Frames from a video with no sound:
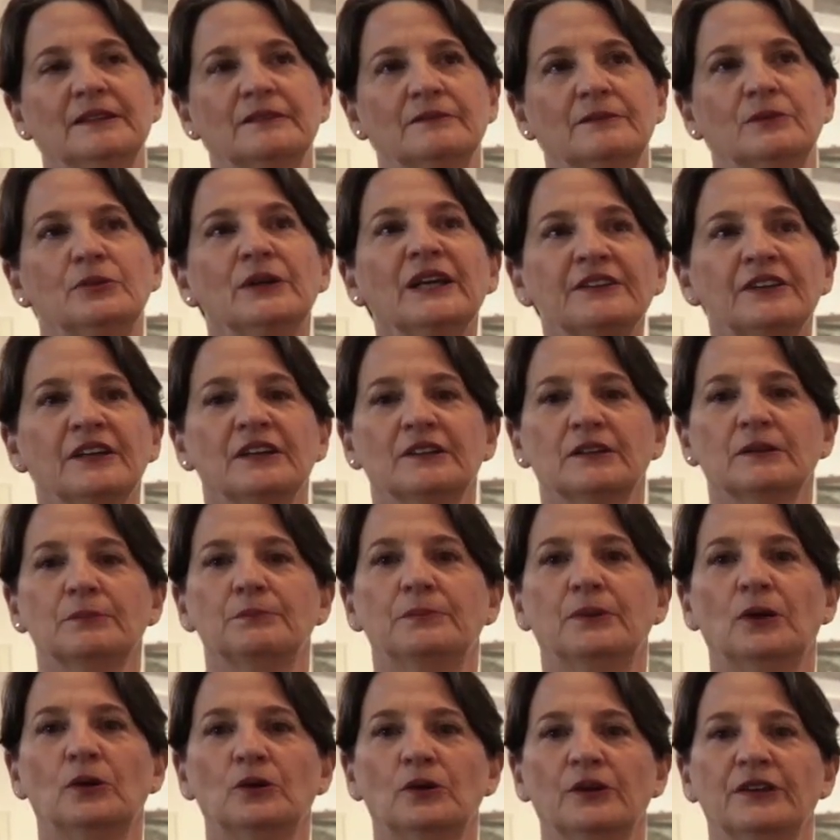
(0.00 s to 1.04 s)
critical
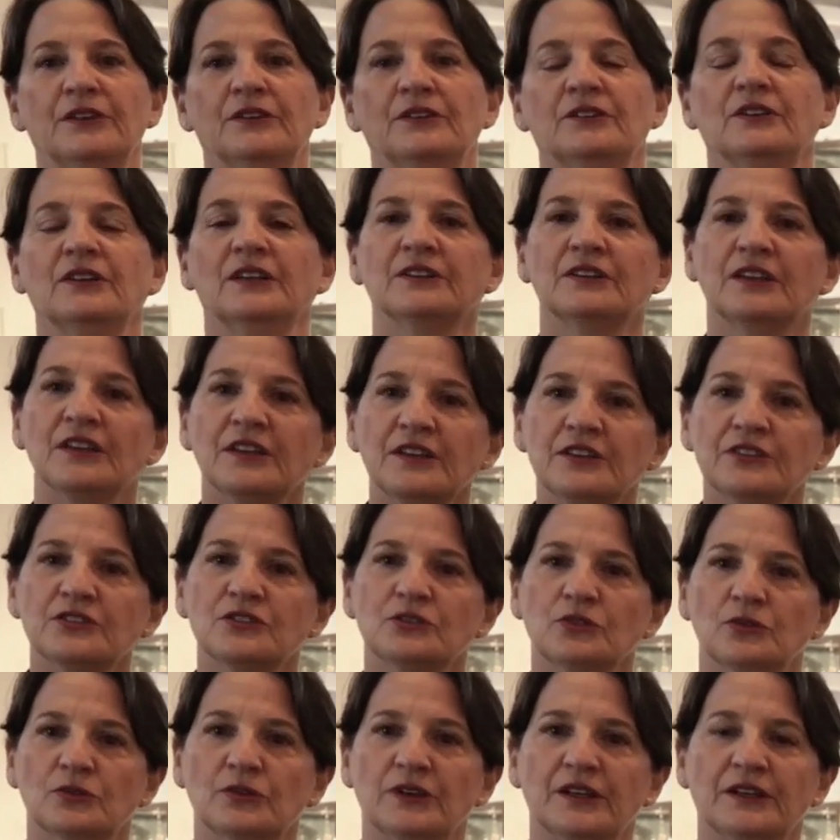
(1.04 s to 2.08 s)
point in the
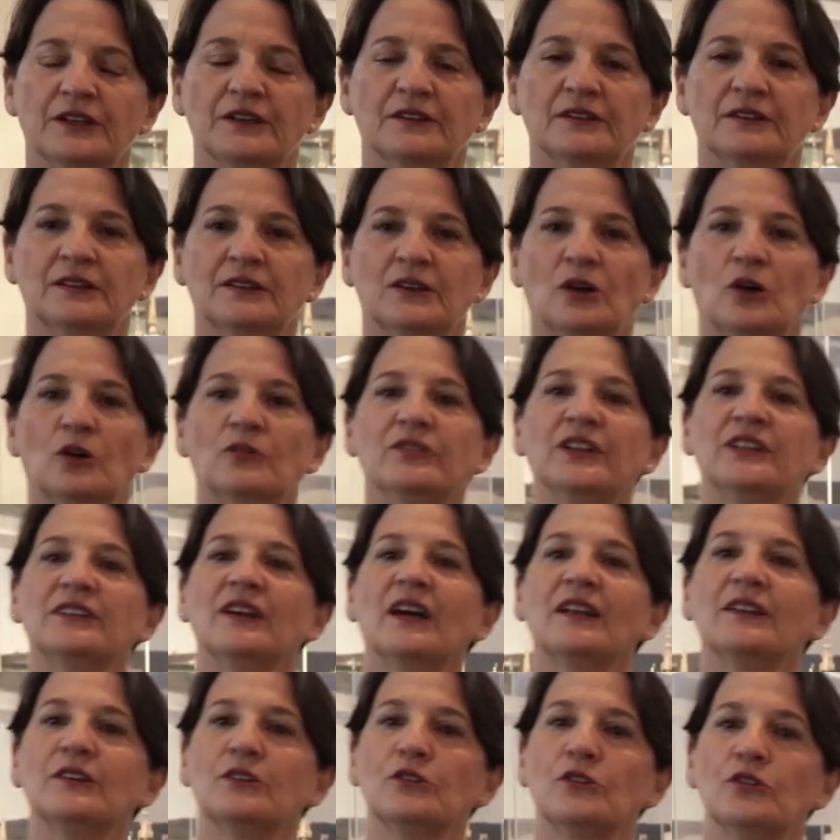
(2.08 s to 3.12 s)
history of
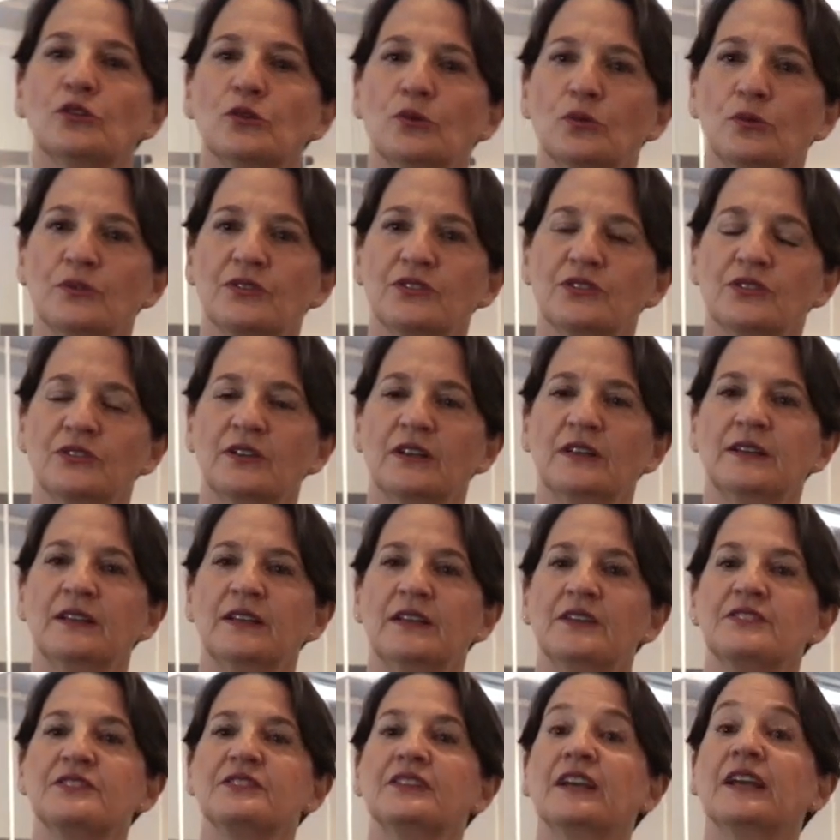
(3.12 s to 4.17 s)
Italian Jews
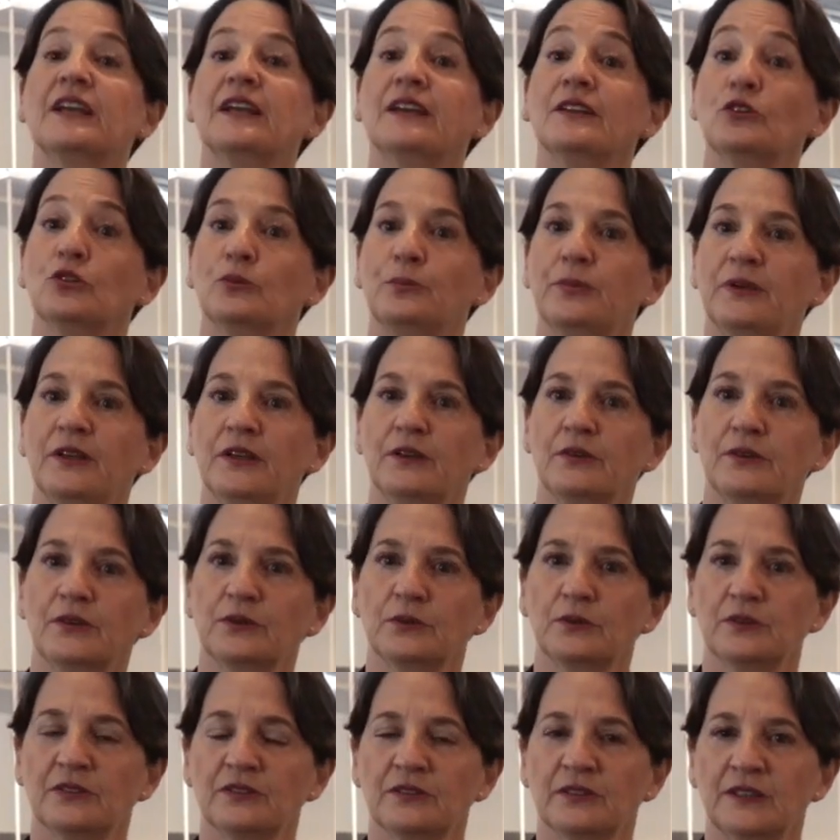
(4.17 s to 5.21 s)
is the ghetto
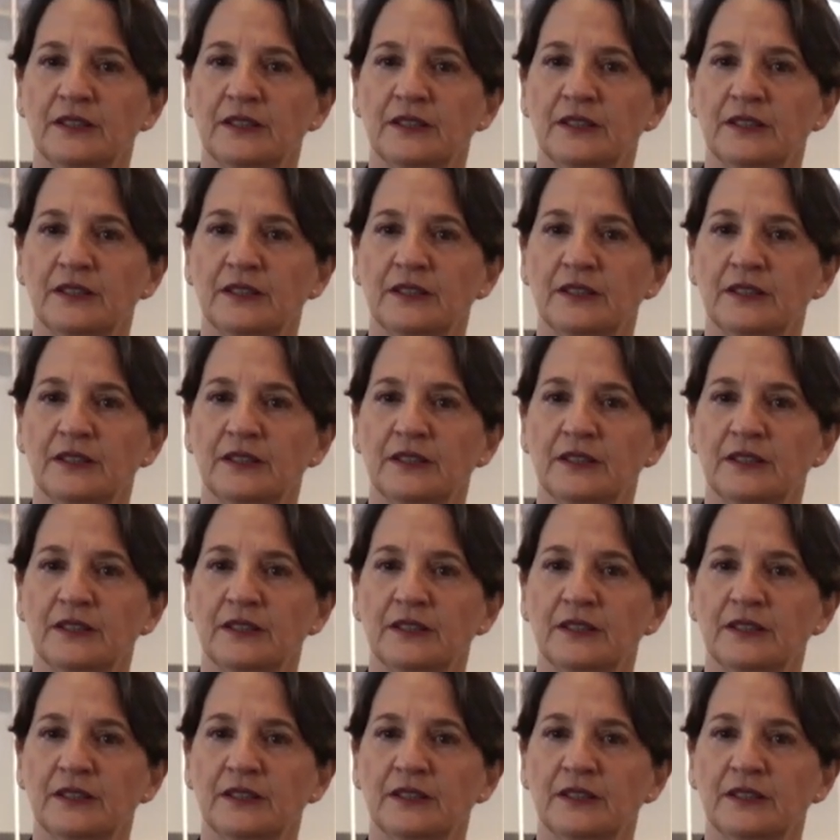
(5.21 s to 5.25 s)
period.